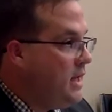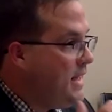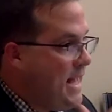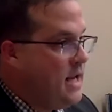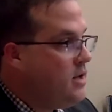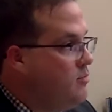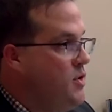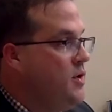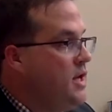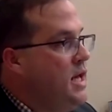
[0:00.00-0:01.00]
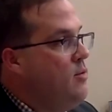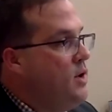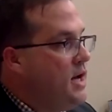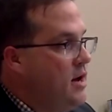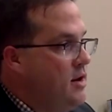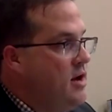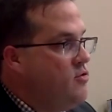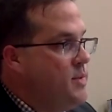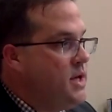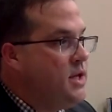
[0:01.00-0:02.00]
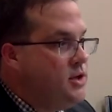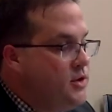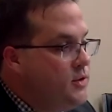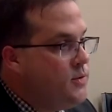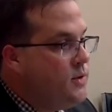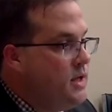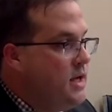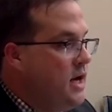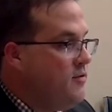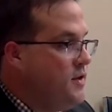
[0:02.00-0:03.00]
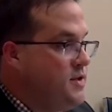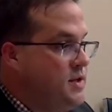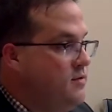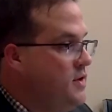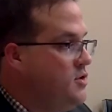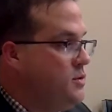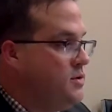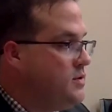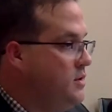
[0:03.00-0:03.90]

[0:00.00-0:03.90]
again, communicate what county government can do for these individuals.